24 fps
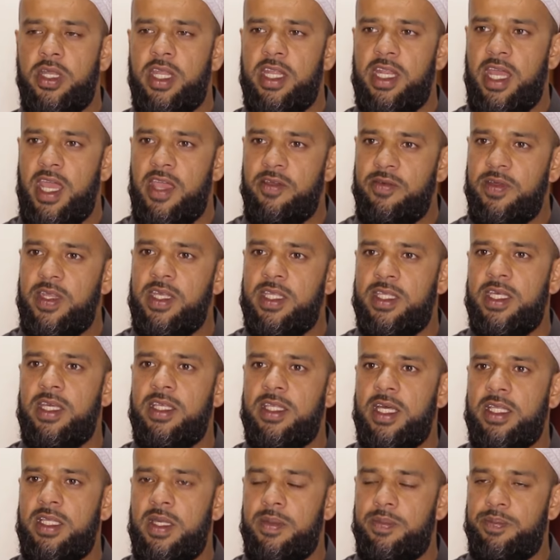And everything
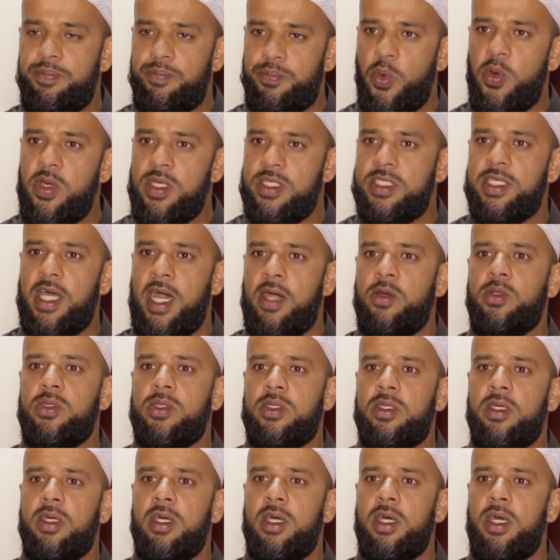that he points out